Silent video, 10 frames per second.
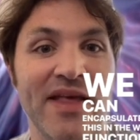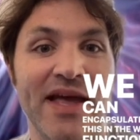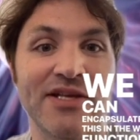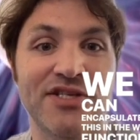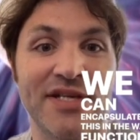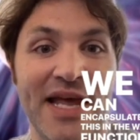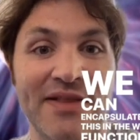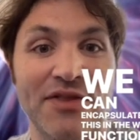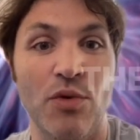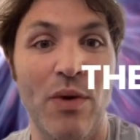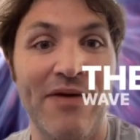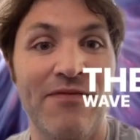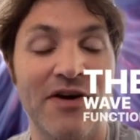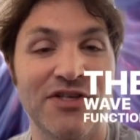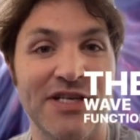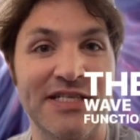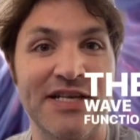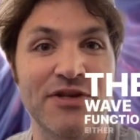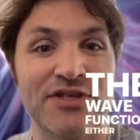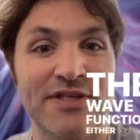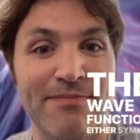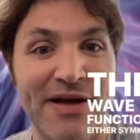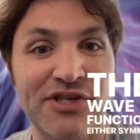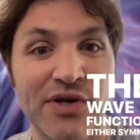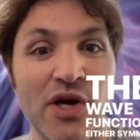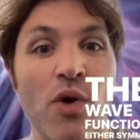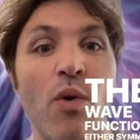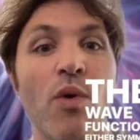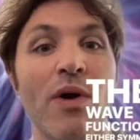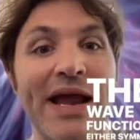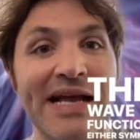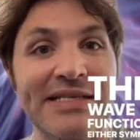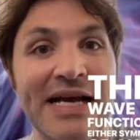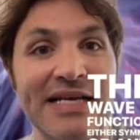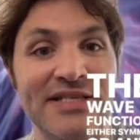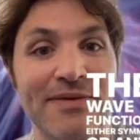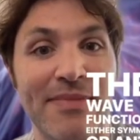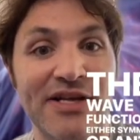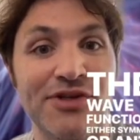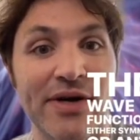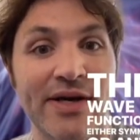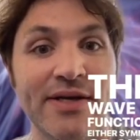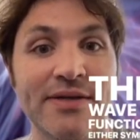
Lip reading: and saying that the wave function is either symmetric or anti-symmetric.